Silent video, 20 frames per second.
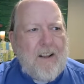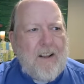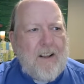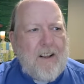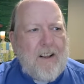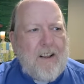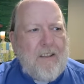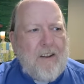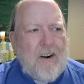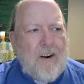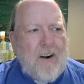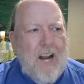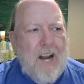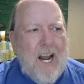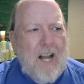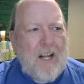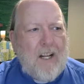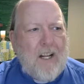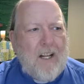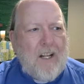they're
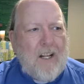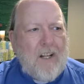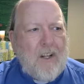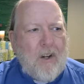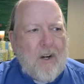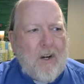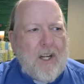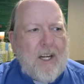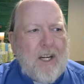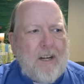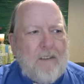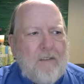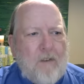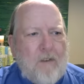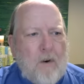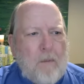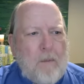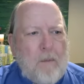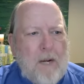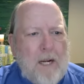looking
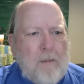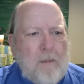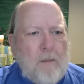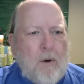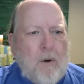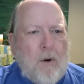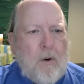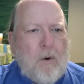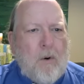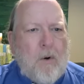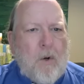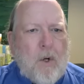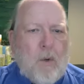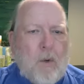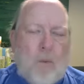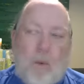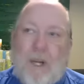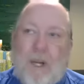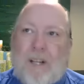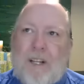for people who are
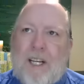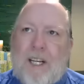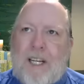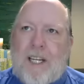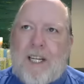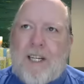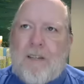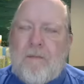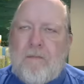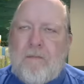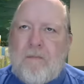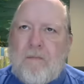willing